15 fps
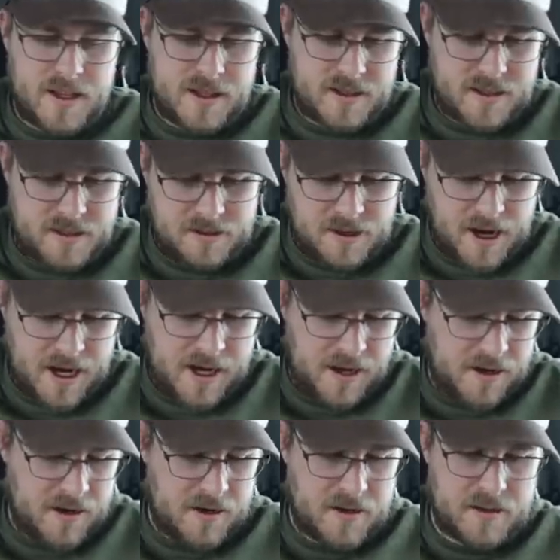this right
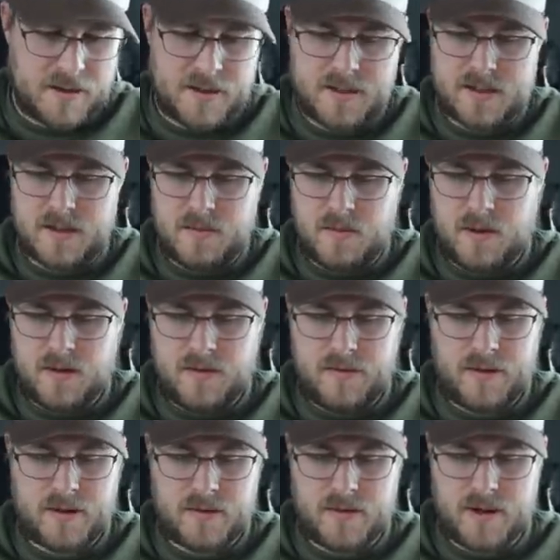here is the
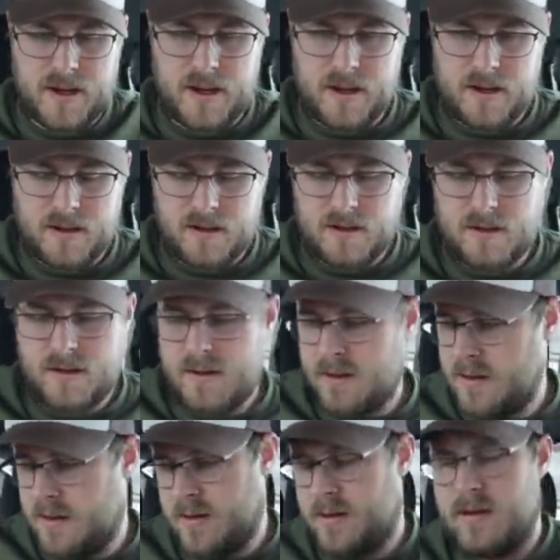perfect way
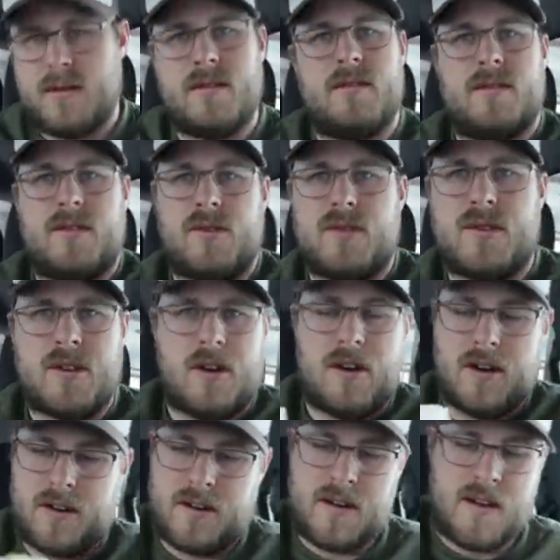to
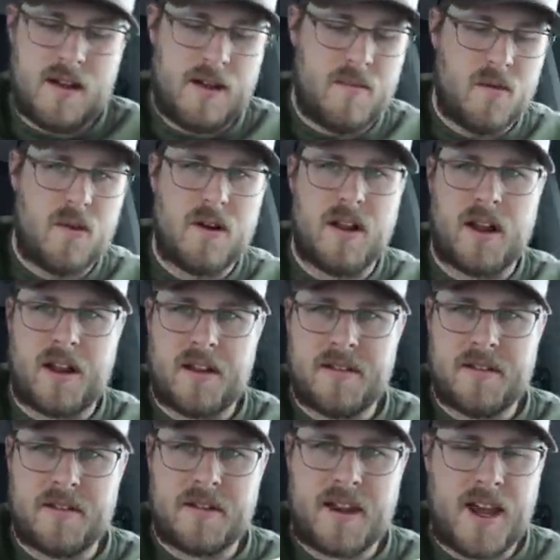start a morning.
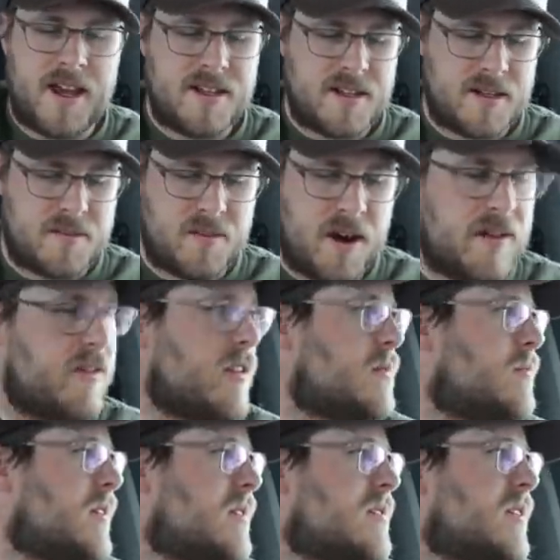Casey's breakfast
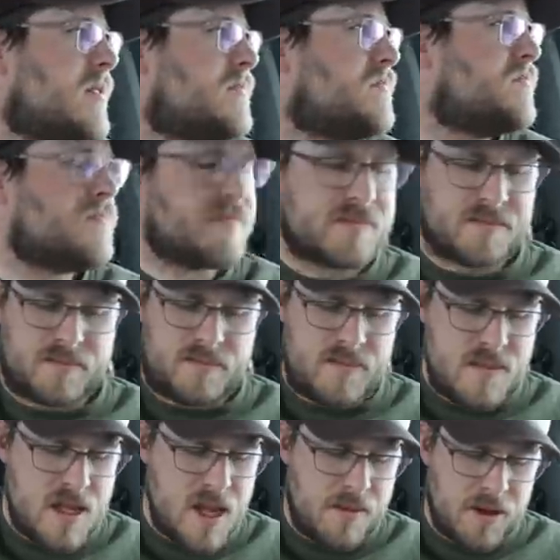pizza.
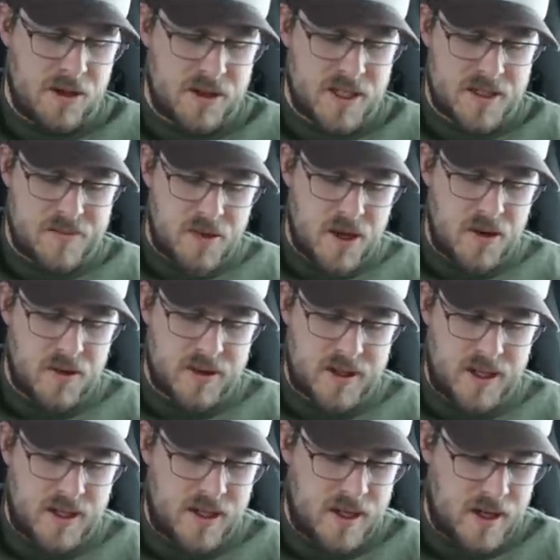I'm a little disappointed with
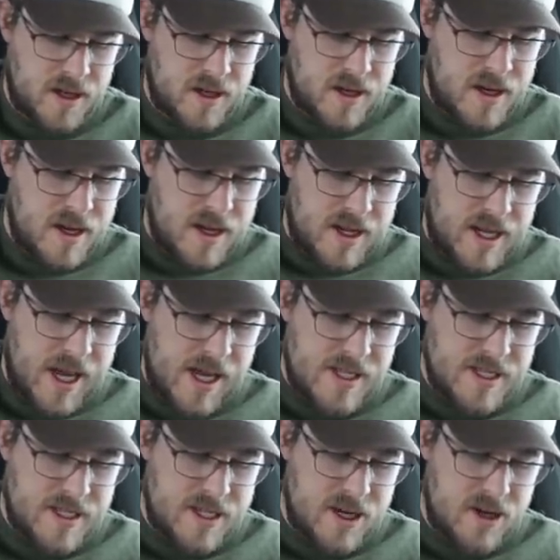the
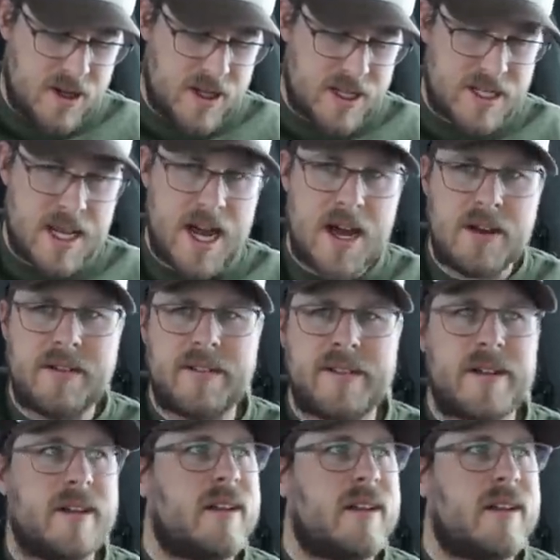Casey's here in this town.